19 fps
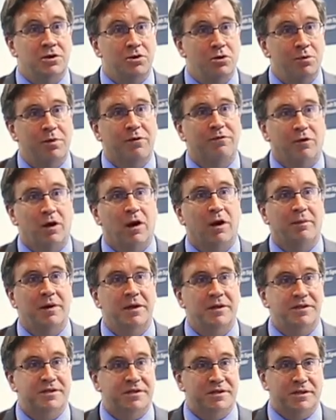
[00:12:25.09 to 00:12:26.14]
new
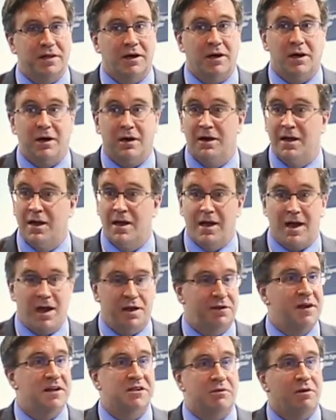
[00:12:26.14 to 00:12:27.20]
performance,
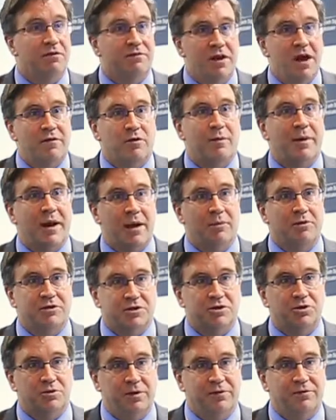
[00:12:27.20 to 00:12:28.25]
and things that we've never been able to
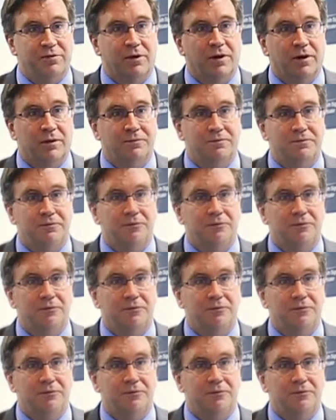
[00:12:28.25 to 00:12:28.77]
do before.